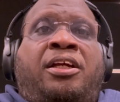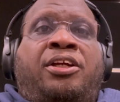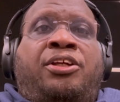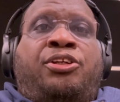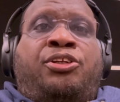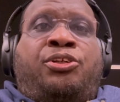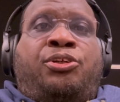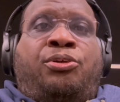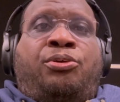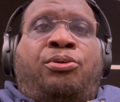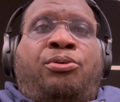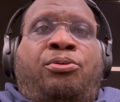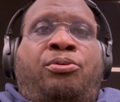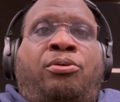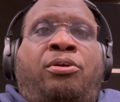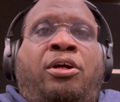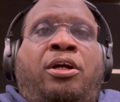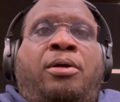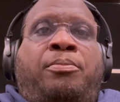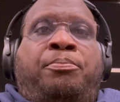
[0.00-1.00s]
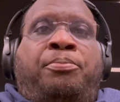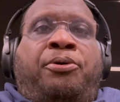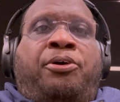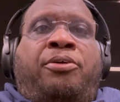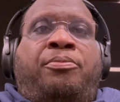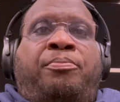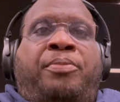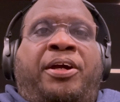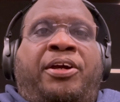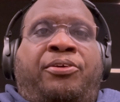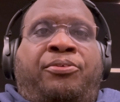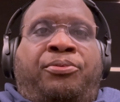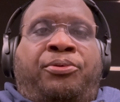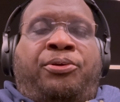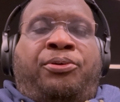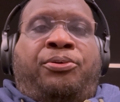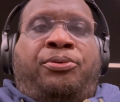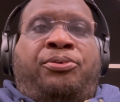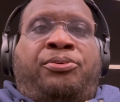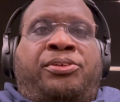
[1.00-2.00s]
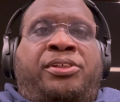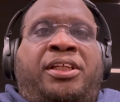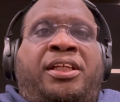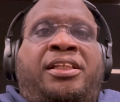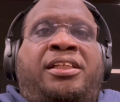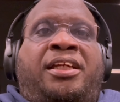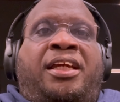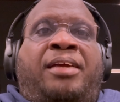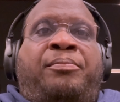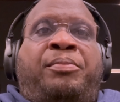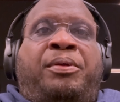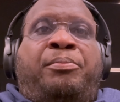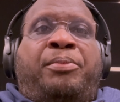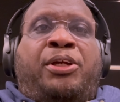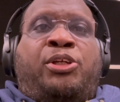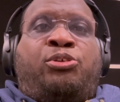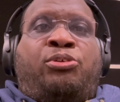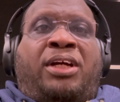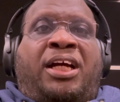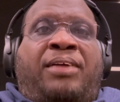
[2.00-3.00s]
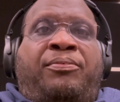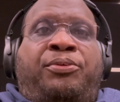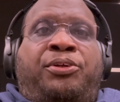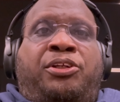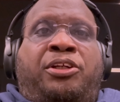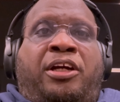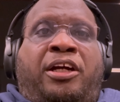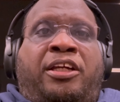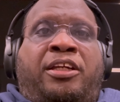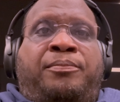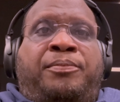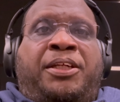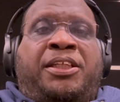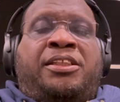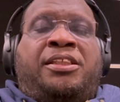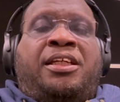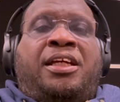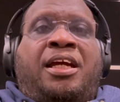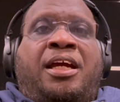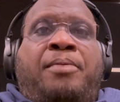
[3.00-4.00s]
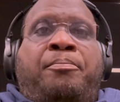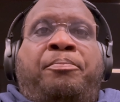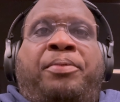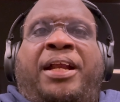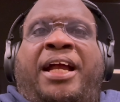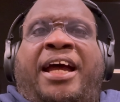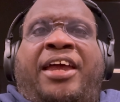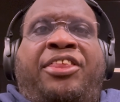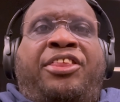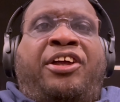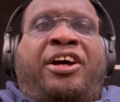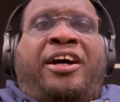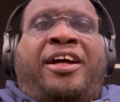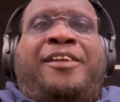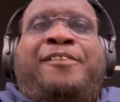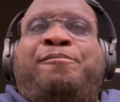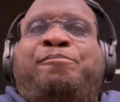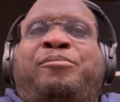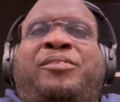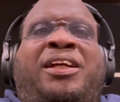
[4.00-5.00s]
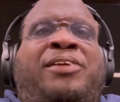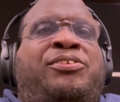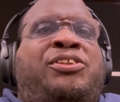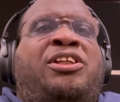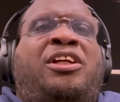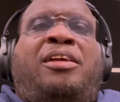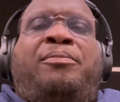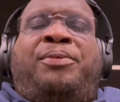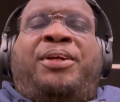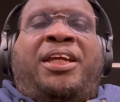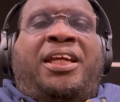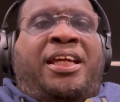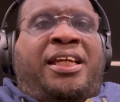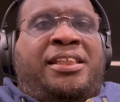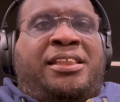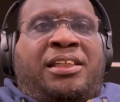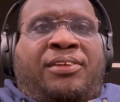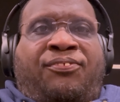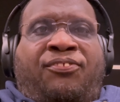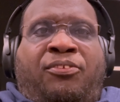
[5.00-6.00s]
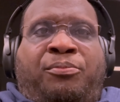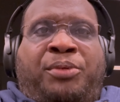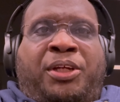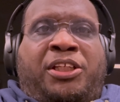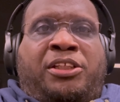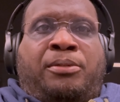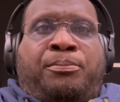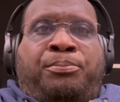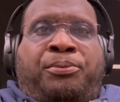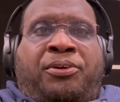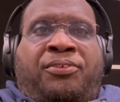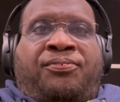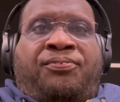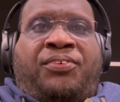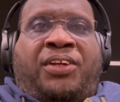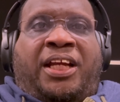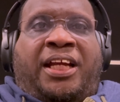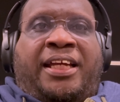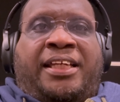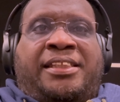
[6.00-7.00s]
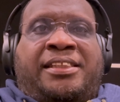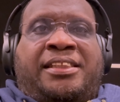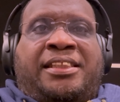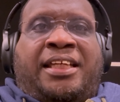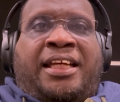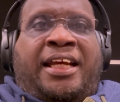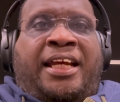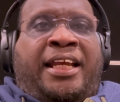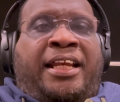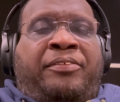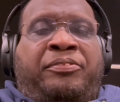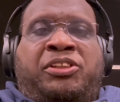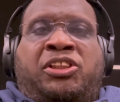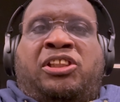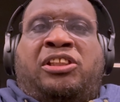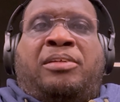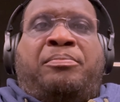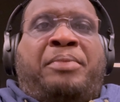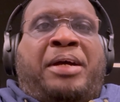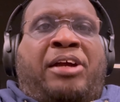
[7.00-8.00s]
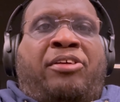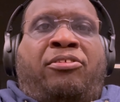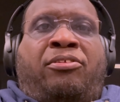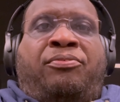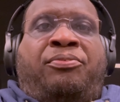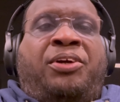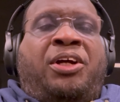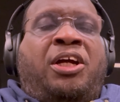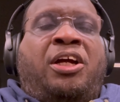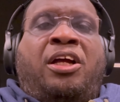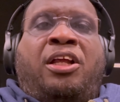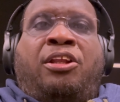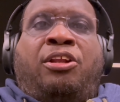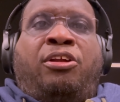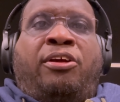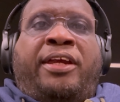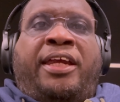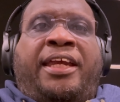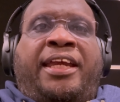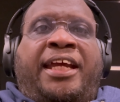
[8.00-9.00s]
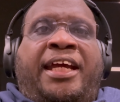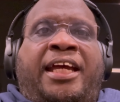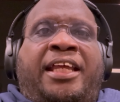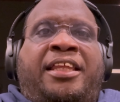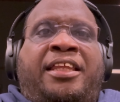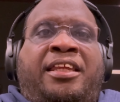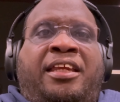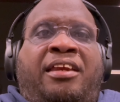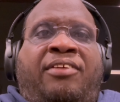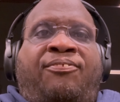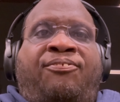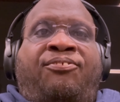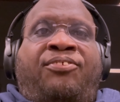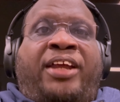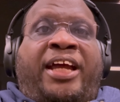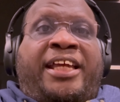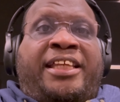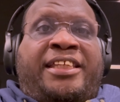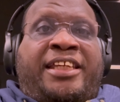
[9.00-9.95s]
to book my cruise and to get me my travel documents, but I thought it was going to be easy for me to book flights. And it was just a matter of looking at the flight